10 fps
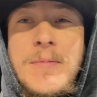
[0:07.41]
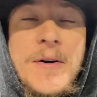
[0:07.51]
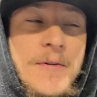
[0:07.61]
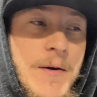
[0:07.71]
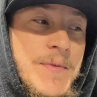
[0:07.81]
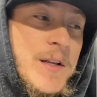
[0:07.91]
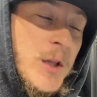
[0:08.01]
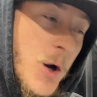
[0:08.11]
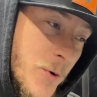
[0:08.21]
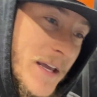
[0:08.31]
Going up to
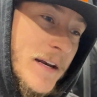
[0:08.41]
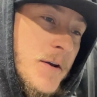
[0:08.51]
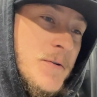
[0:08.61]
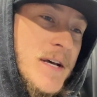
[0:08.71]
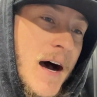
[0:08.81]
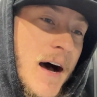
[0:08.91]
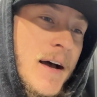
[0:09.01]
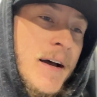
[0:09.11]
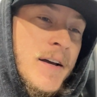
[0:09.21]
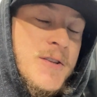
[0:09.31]
Logan, Utah
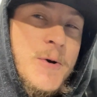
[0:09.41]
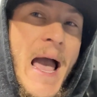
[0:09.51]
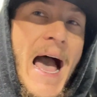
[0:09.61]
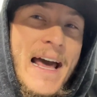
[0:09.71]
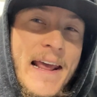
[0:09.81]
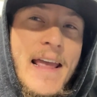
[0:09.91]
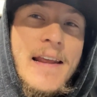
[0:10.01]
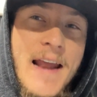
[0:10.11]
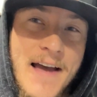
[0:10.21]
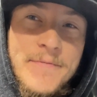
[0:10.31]
to add a
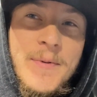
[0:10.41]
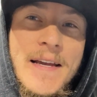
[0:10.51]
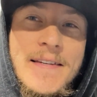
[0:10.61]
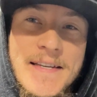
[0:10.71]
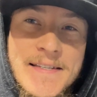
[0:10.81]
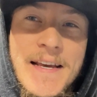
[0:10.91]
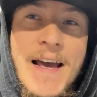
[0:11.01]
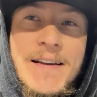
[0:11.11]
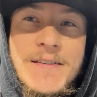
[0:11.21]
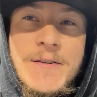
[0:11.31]
knife blade
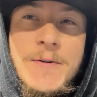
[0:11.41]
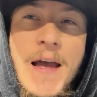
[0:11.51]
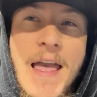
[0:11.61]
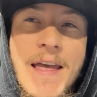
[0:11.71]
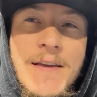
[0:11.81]
disconnect to a